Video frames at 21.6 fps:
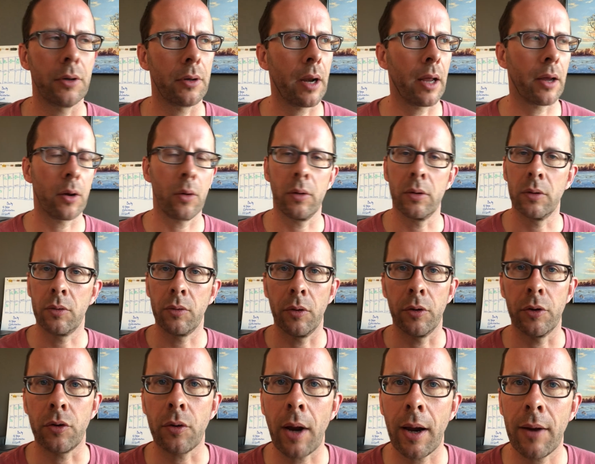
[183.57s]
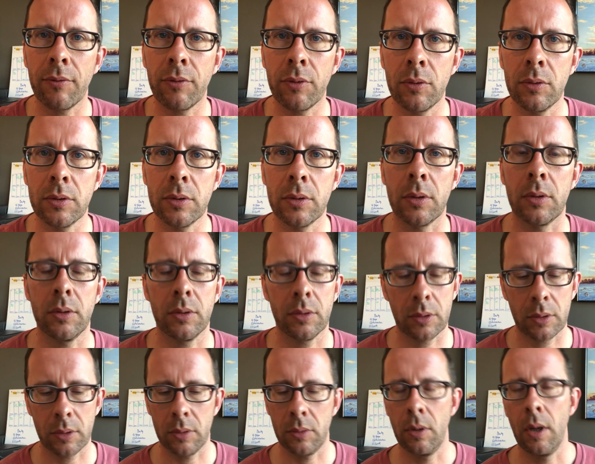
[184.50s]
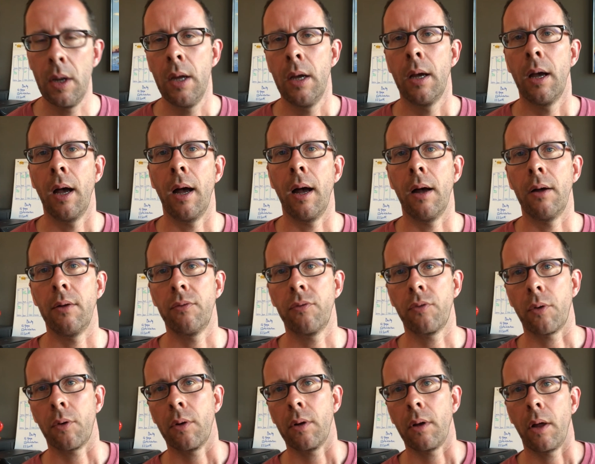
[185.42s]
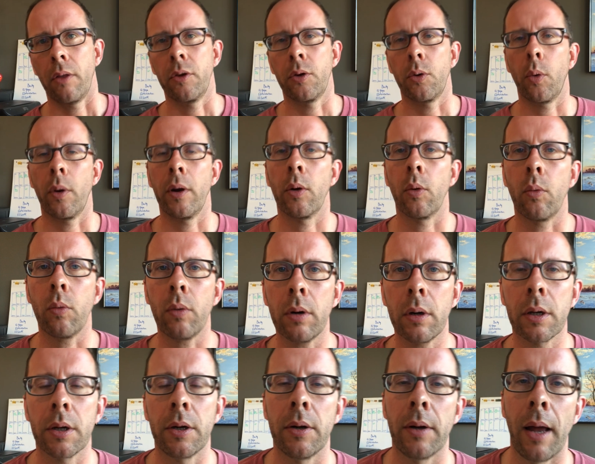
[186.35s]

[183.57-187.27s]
You're not going through the drive-thrus you used to on your way to work.